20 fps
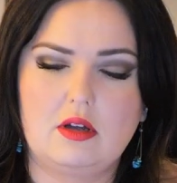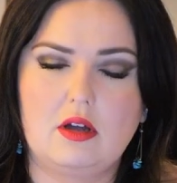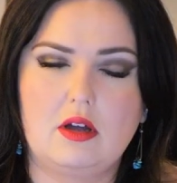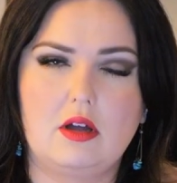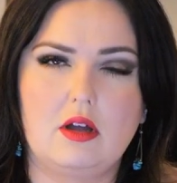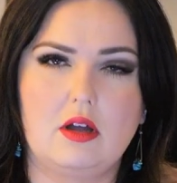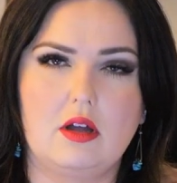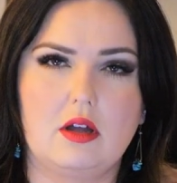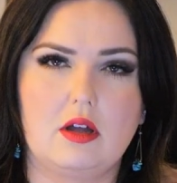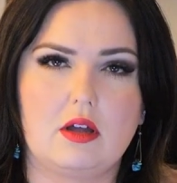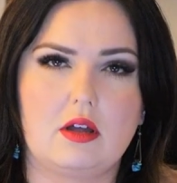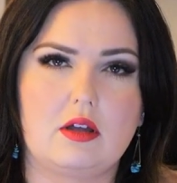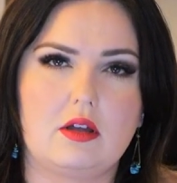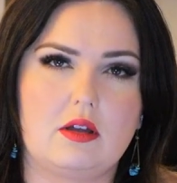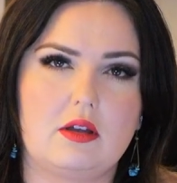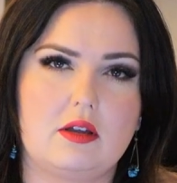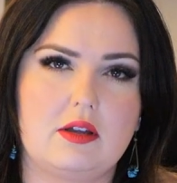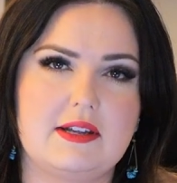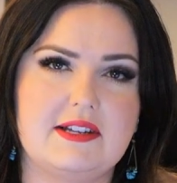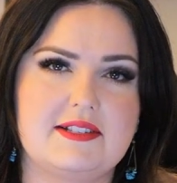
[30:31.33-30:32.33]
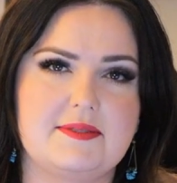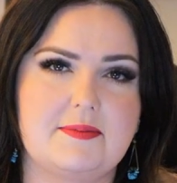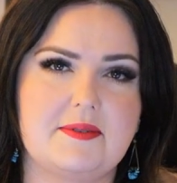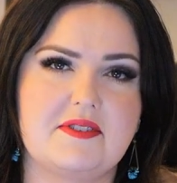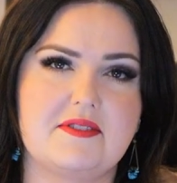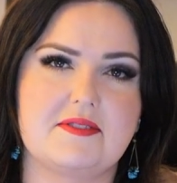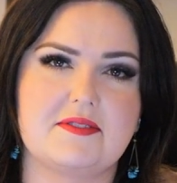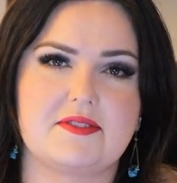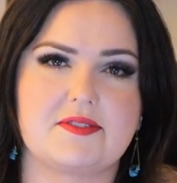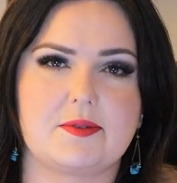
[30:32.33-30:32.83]
Oh, it's
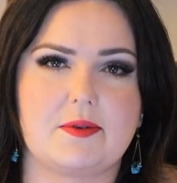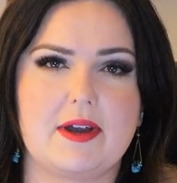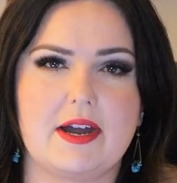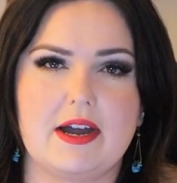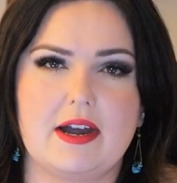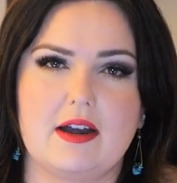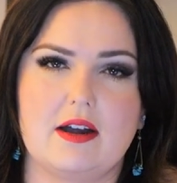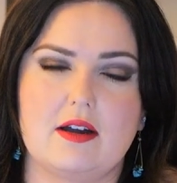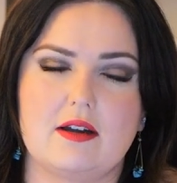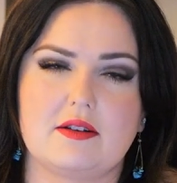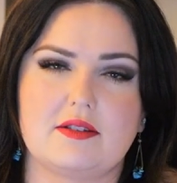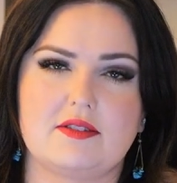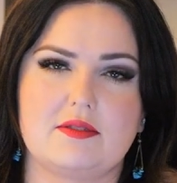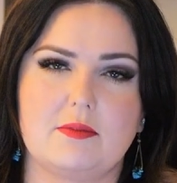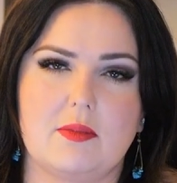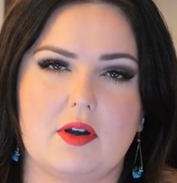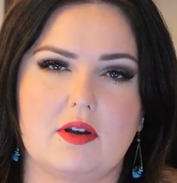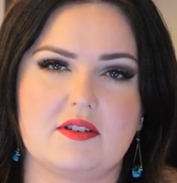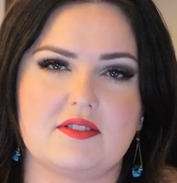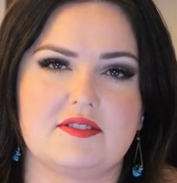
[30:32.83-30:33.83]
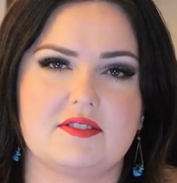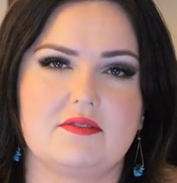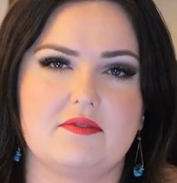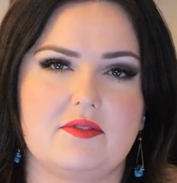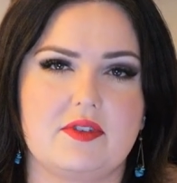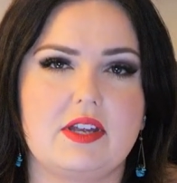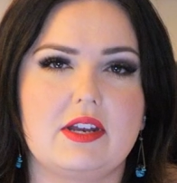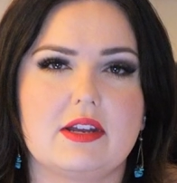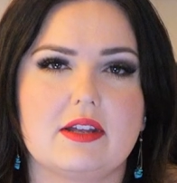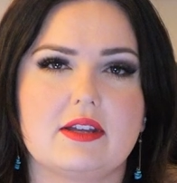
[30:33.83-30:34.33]
been in a square to Mars
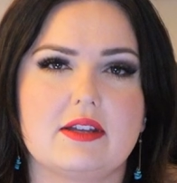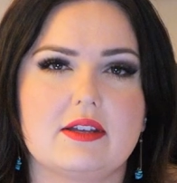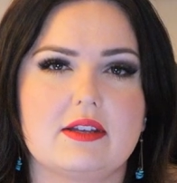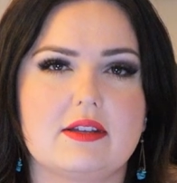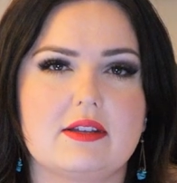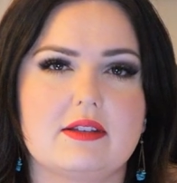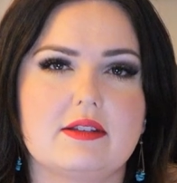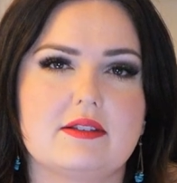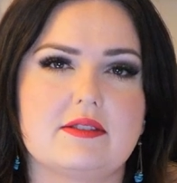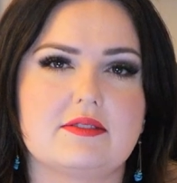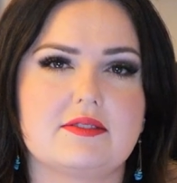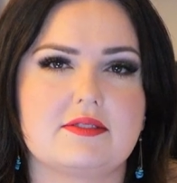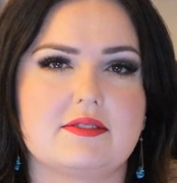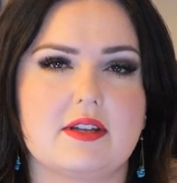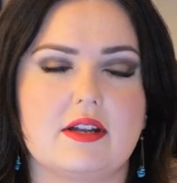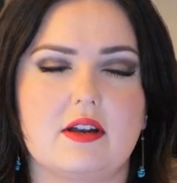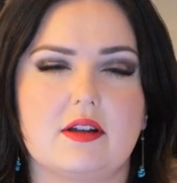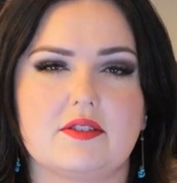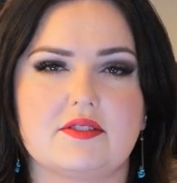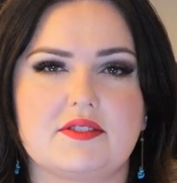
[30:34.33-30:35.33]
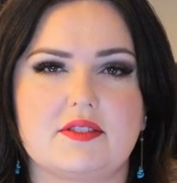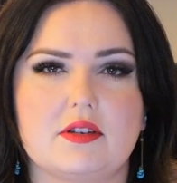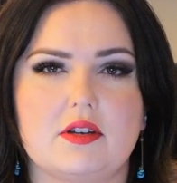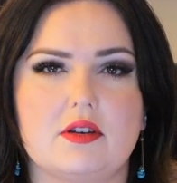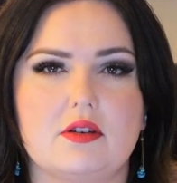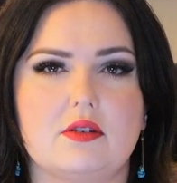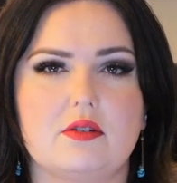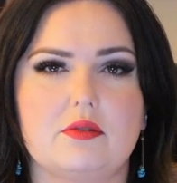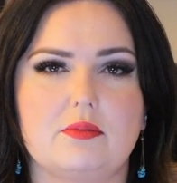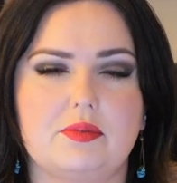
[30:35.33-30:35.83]
and Venus and
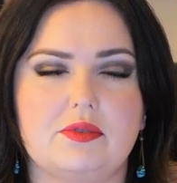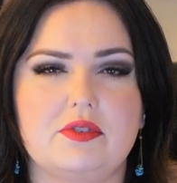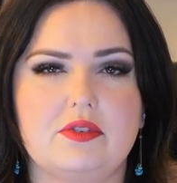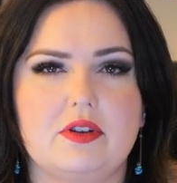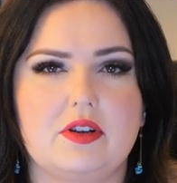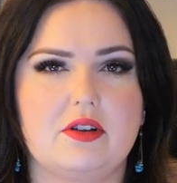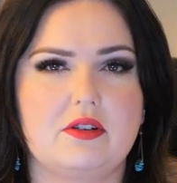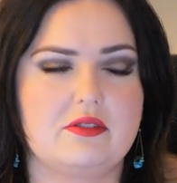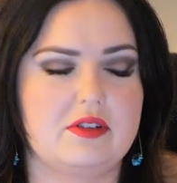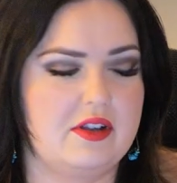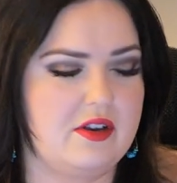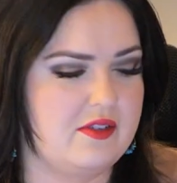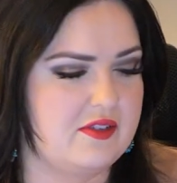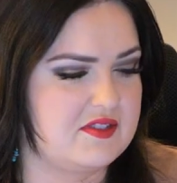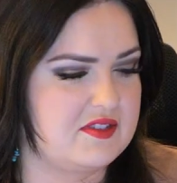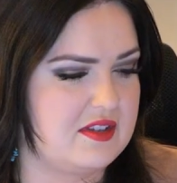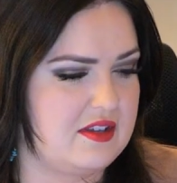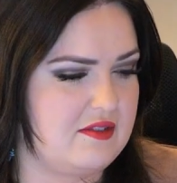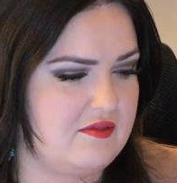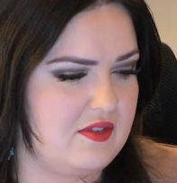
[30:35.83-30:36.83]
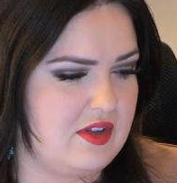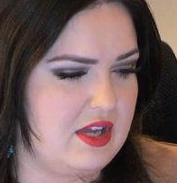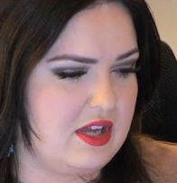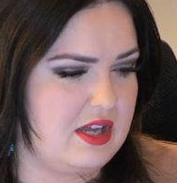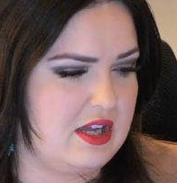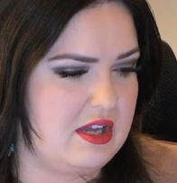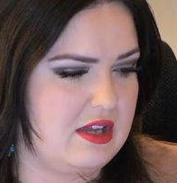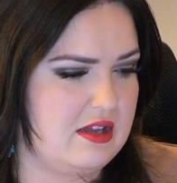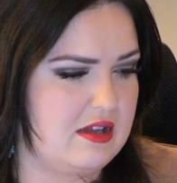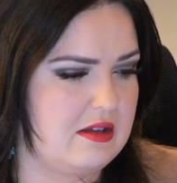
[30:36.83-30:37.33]
also Pluto later this
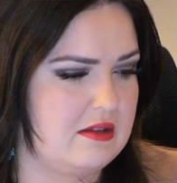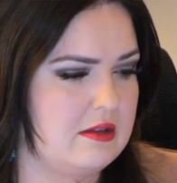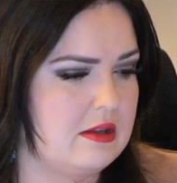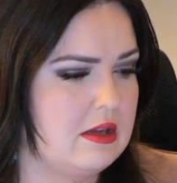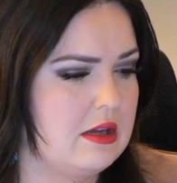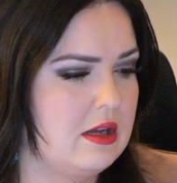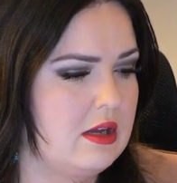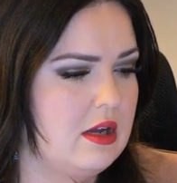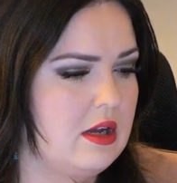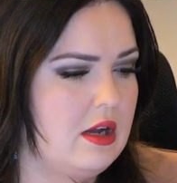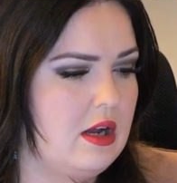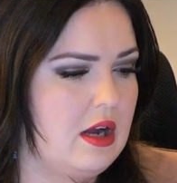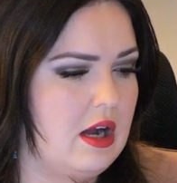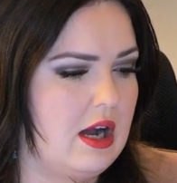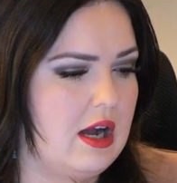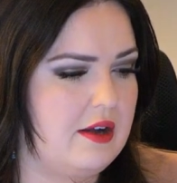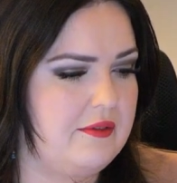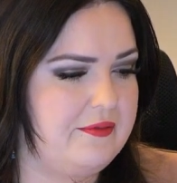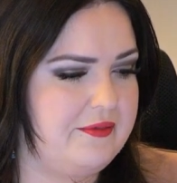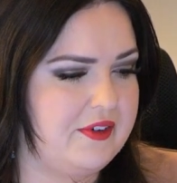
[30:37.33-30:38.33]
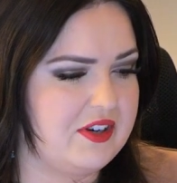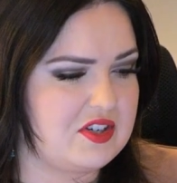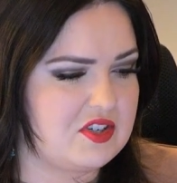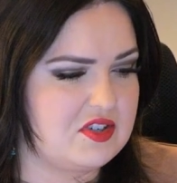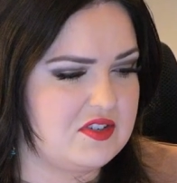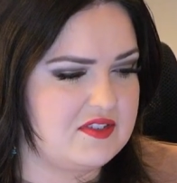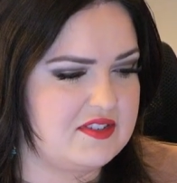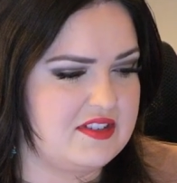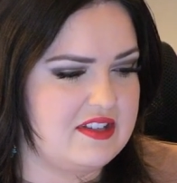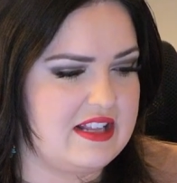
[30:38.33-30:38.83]
evening.
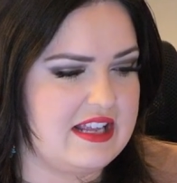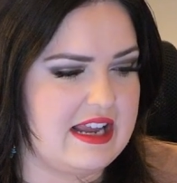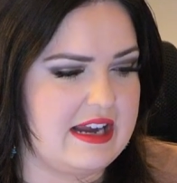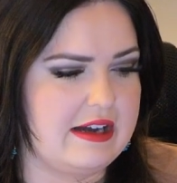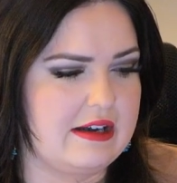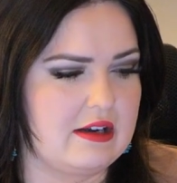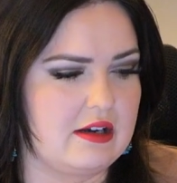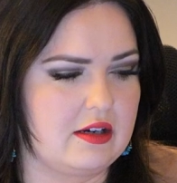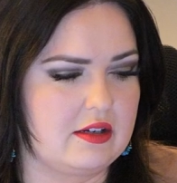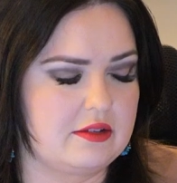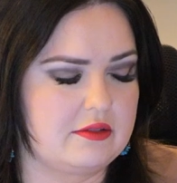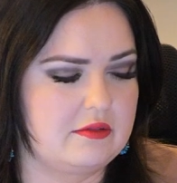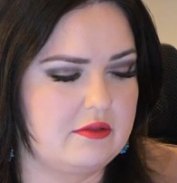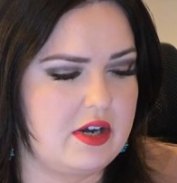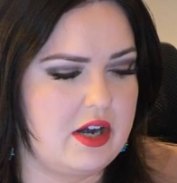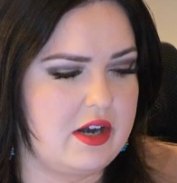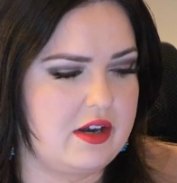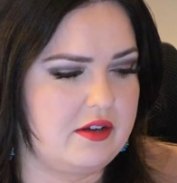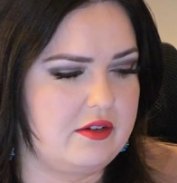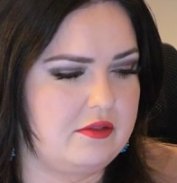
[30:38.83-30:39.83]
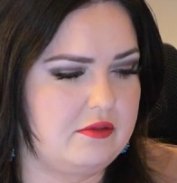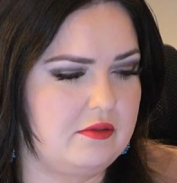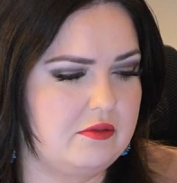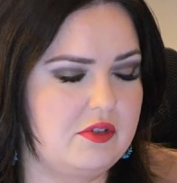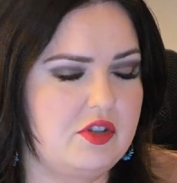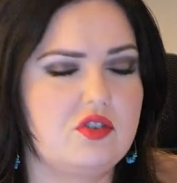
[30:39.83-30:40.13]
Friction's in the air, you know?